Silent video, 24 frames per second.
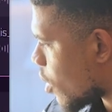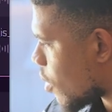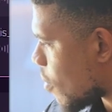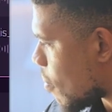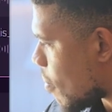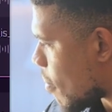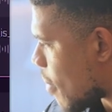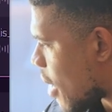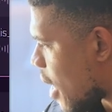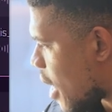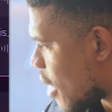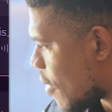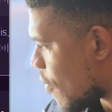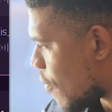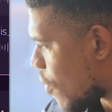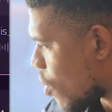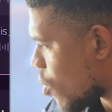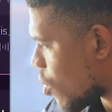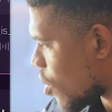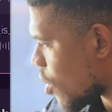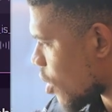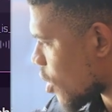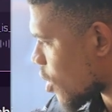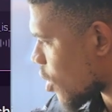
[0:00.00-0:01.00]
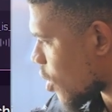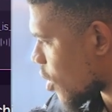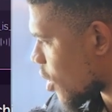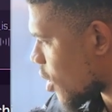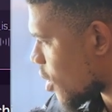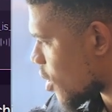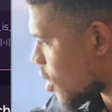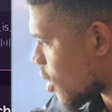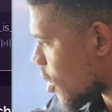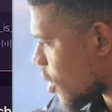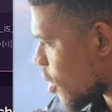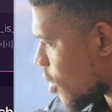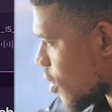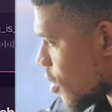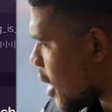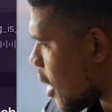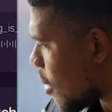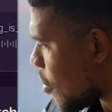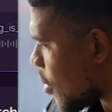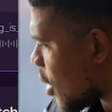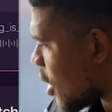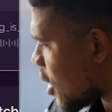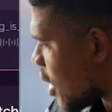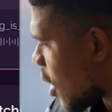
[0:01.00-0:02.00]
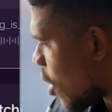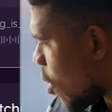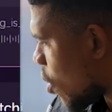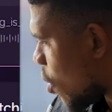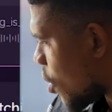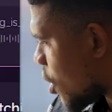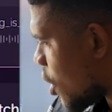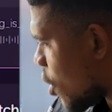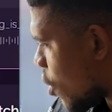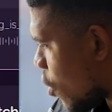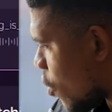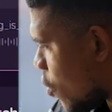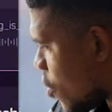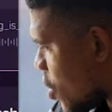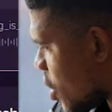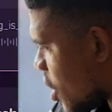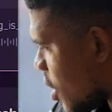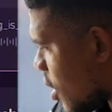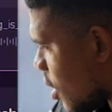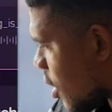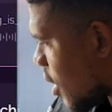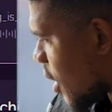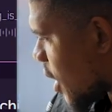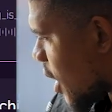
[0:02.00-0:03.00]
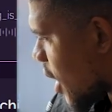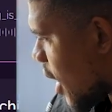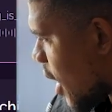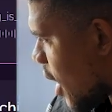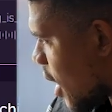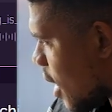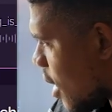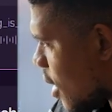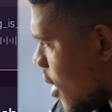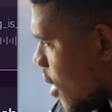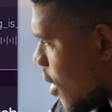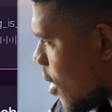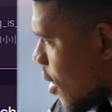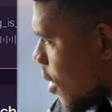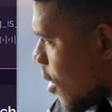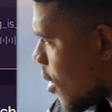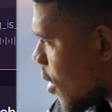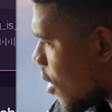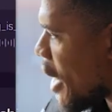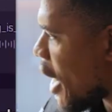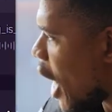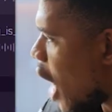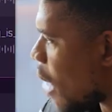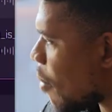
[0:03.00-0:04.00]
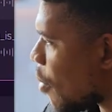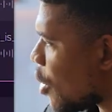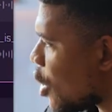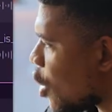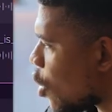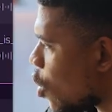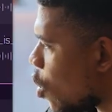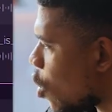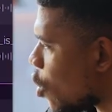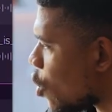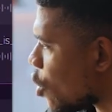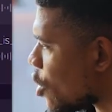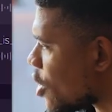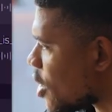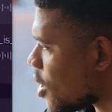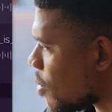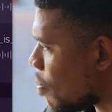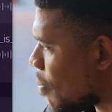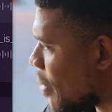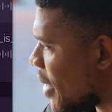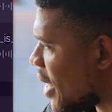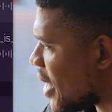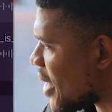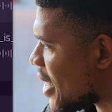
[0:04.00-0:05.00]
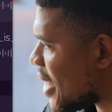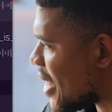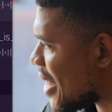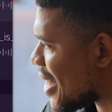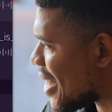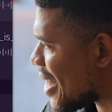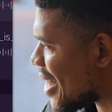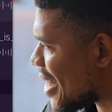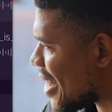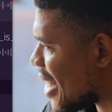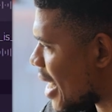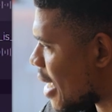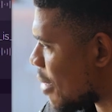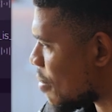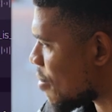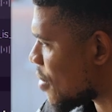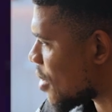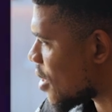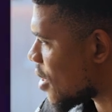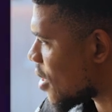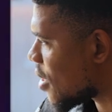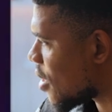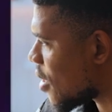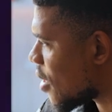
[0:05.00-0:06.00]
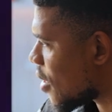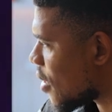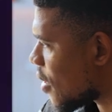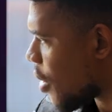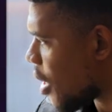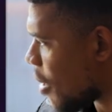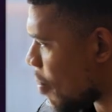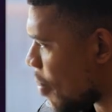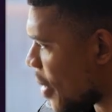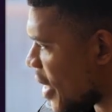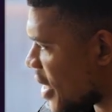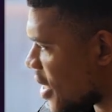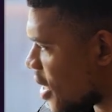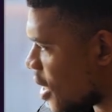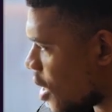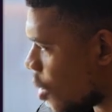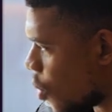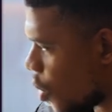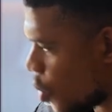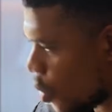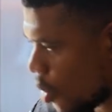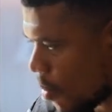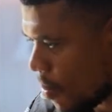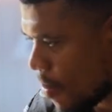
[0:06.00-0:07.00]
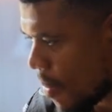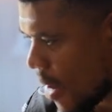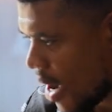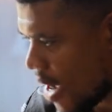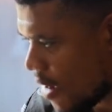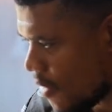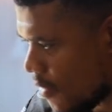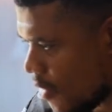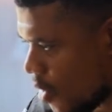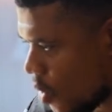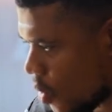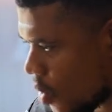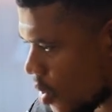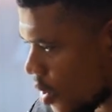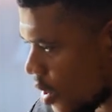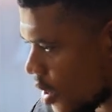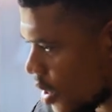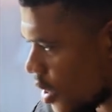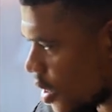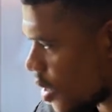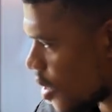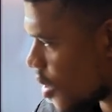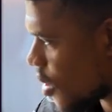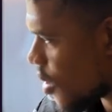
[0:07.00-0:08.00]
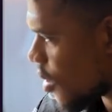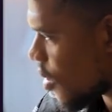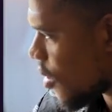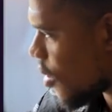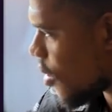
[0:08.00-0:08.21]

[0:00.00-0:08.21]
with my vocals on it. Then I'm going to download the original again. Now I'm going to go to split stems. I'm going to paste in the one with my vocals.